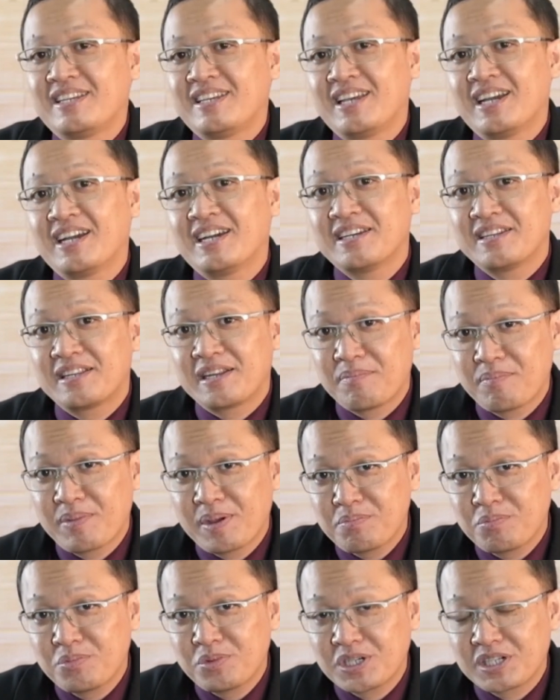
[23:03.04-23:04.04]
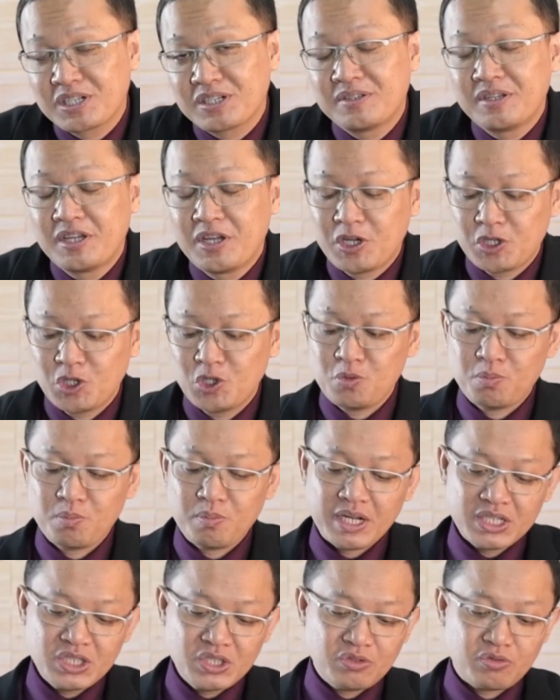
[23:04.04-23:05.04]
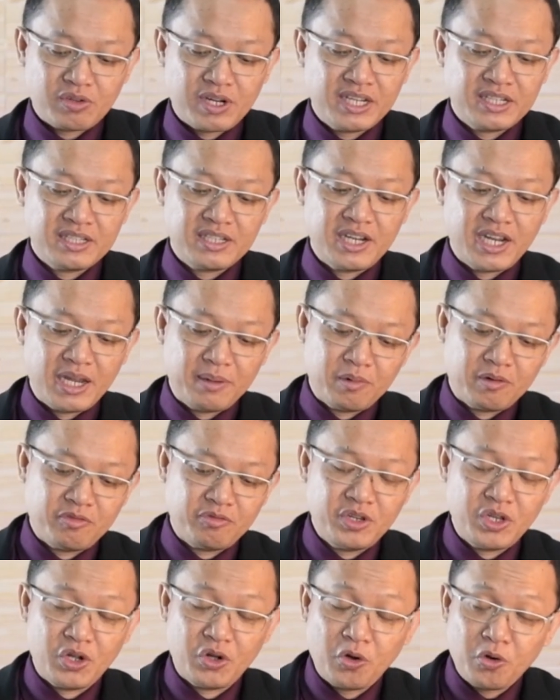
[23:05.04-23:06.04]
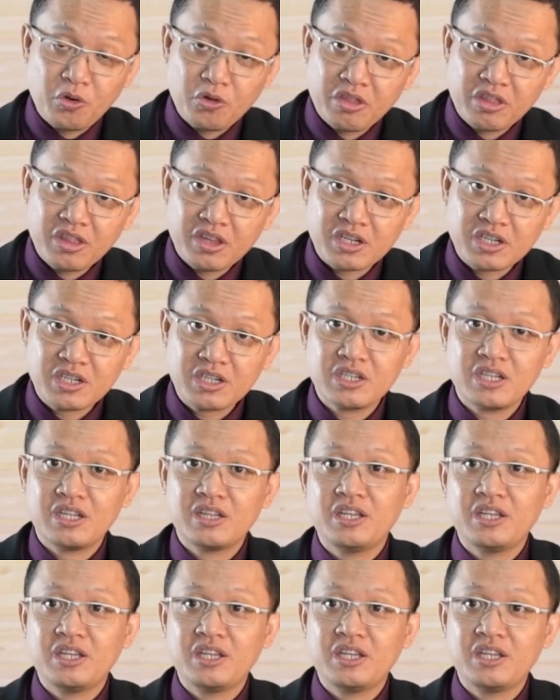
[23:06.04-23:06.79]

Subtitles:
Yeah, remember, you must write the name of the author,